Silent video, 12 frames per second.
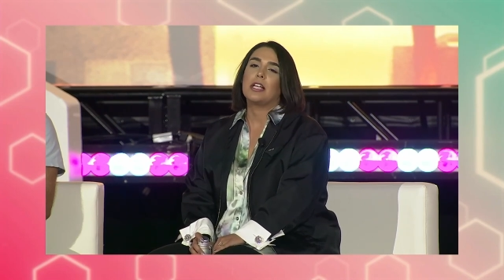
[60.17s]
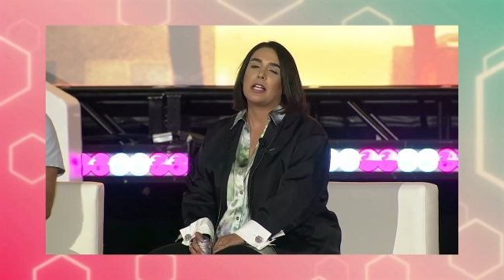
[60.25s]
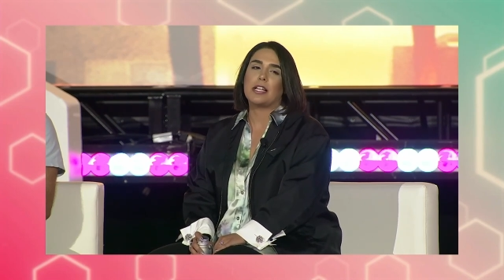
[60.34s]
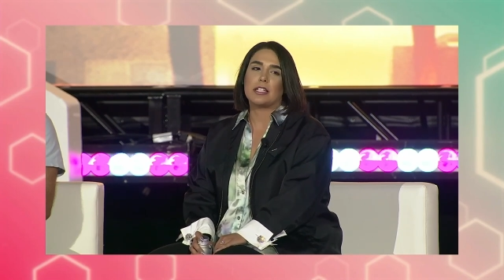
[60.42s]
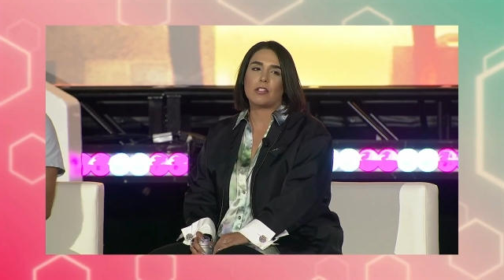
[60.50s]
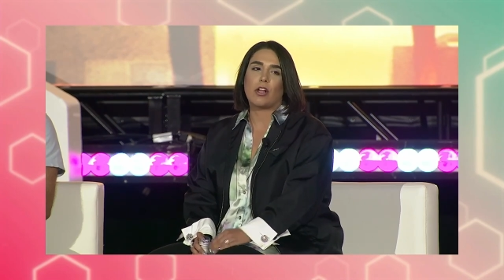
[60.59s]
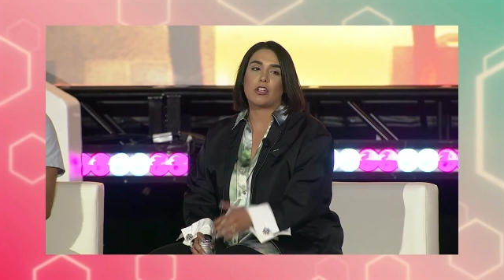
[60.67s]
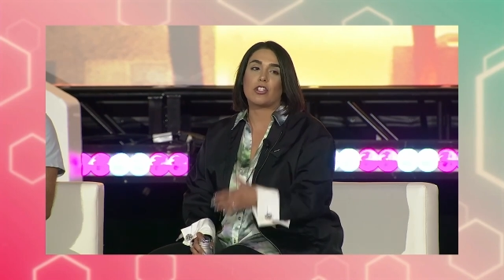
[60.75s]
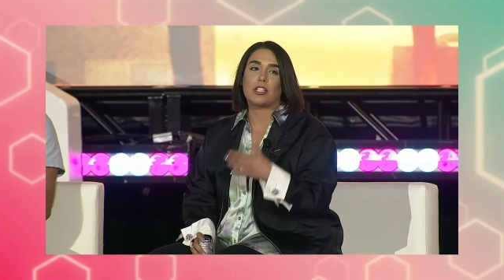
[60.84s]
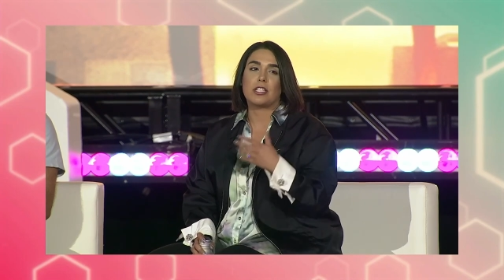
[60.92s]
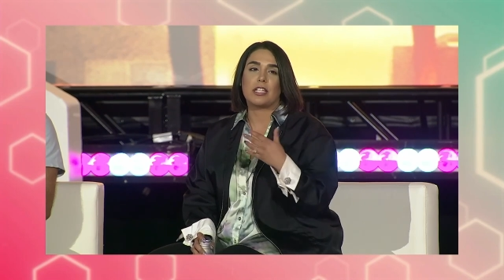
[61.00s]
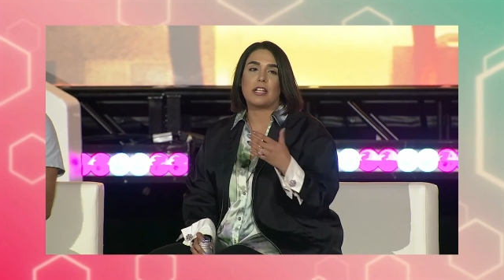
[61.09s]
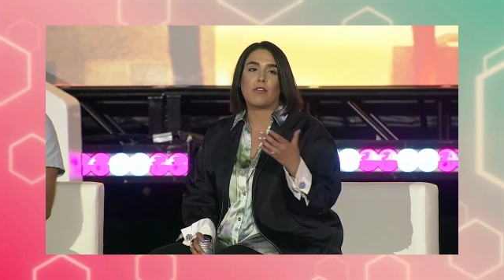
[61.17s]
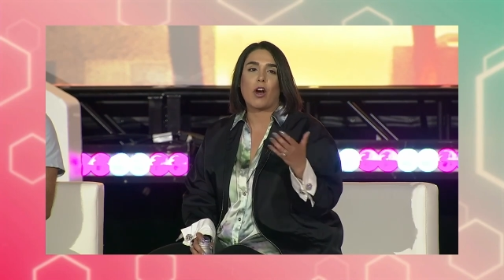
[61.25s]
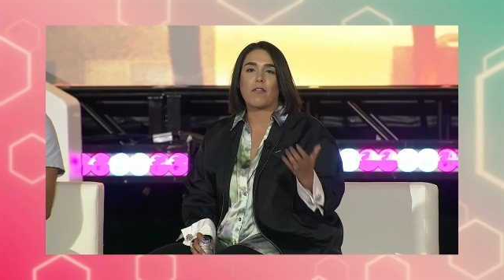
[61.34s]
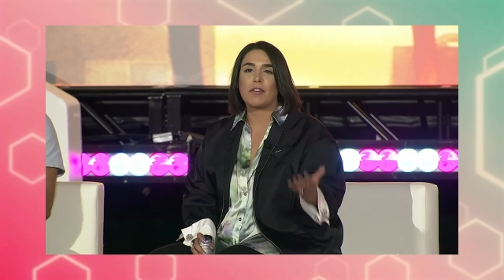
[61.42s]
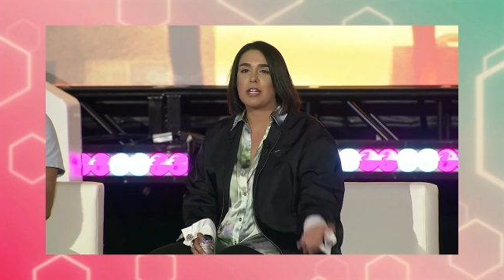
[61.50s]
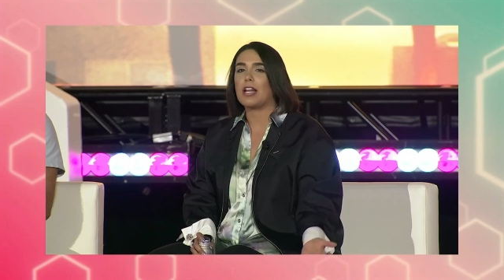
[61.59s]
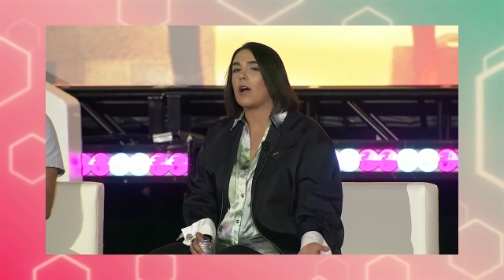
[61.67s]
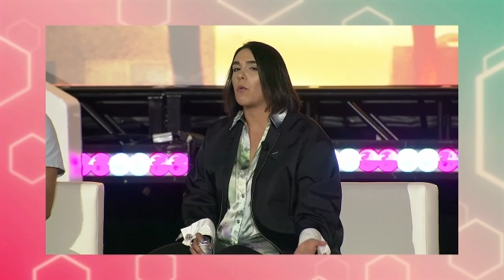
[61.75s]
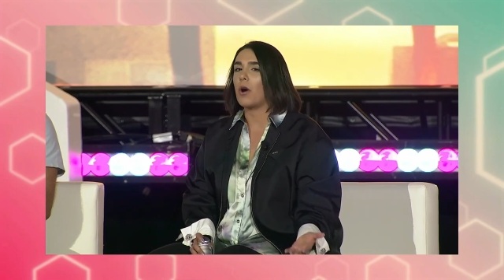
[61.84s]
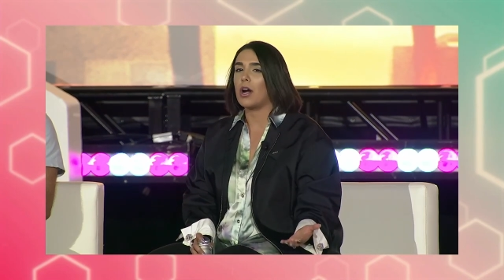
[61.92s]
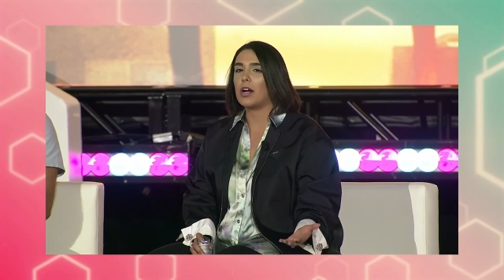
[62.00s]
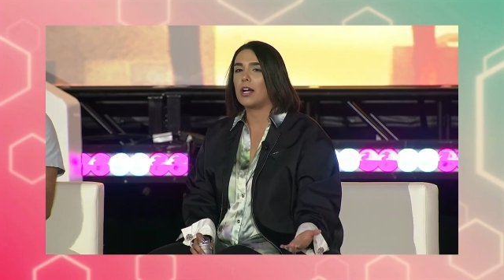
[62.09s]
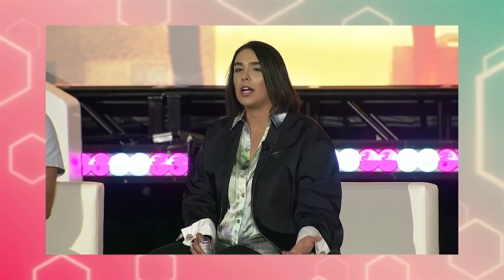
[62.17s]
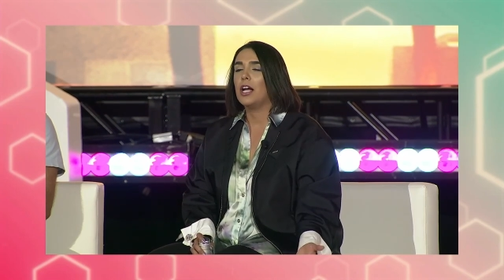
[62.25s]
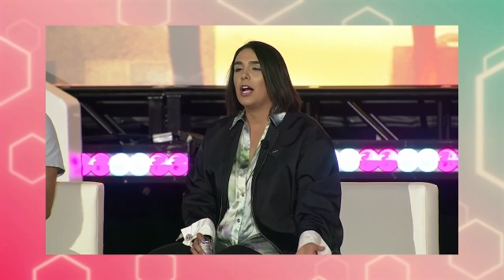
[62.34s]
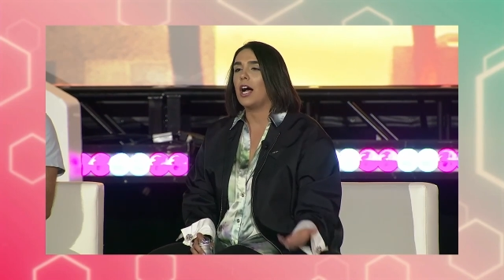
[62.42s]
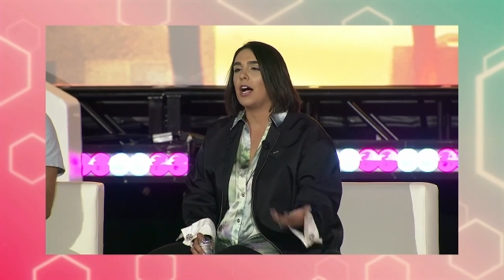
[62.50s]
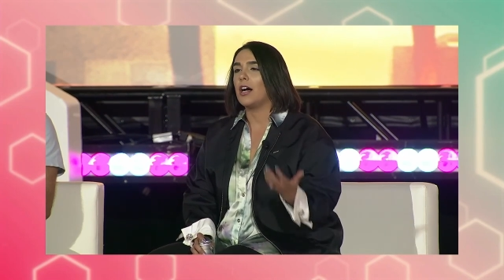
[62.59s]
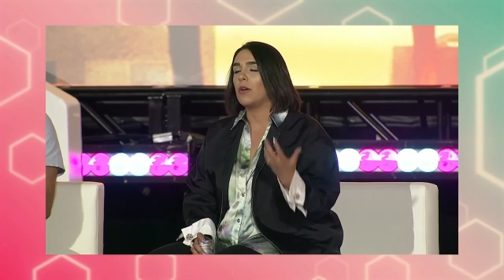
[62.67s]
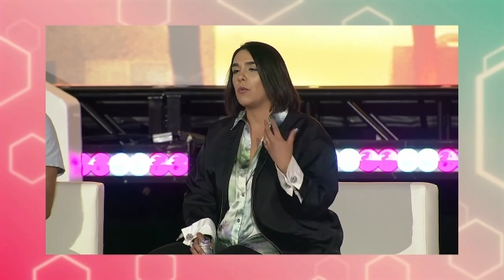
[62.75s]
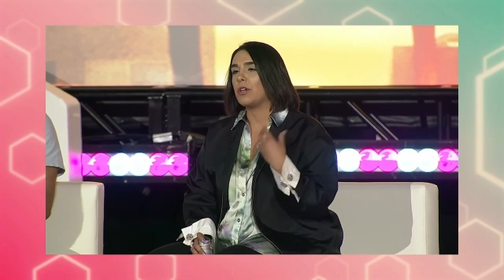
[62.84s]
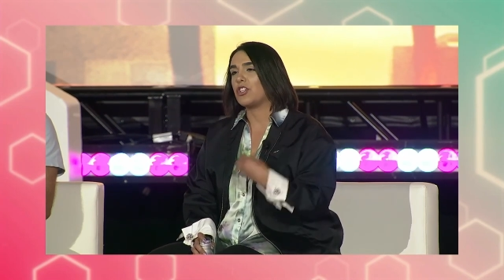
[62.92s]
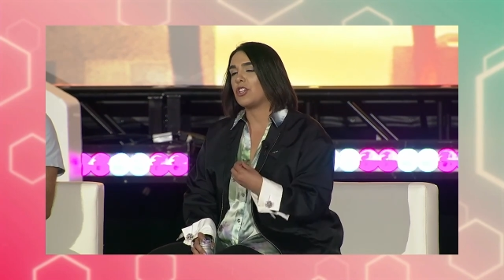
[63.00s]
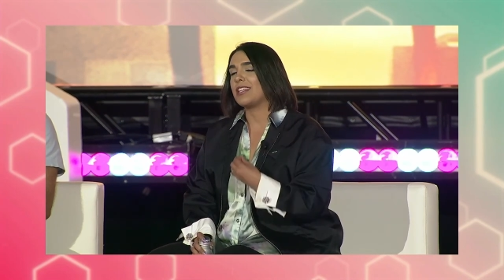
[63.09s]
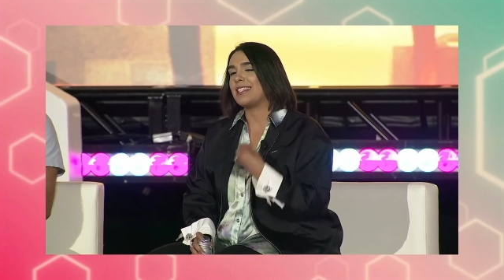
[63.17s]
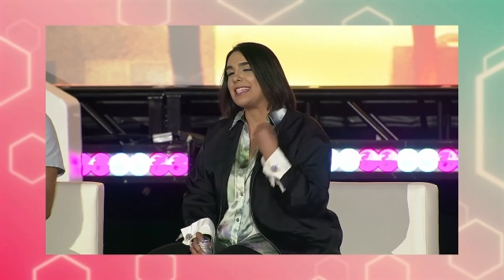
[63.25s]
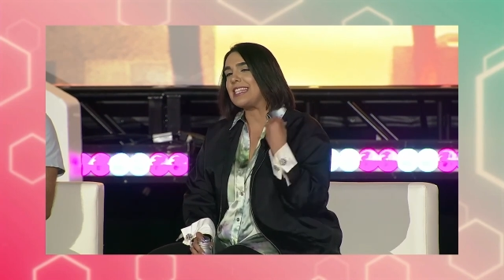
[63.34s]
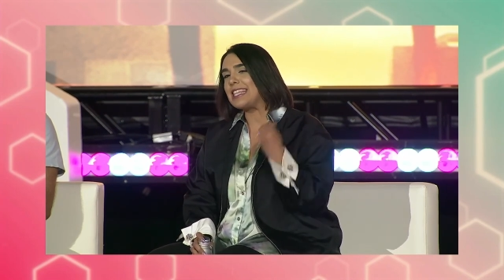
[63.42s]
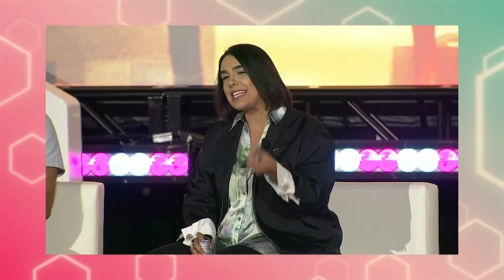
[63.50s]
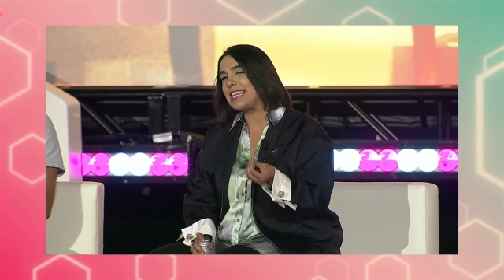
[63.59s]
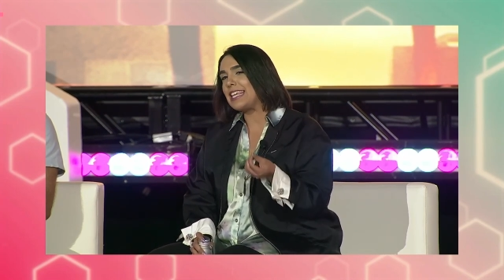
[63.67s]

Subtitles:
he's launched the Steve Harvey Network, which is the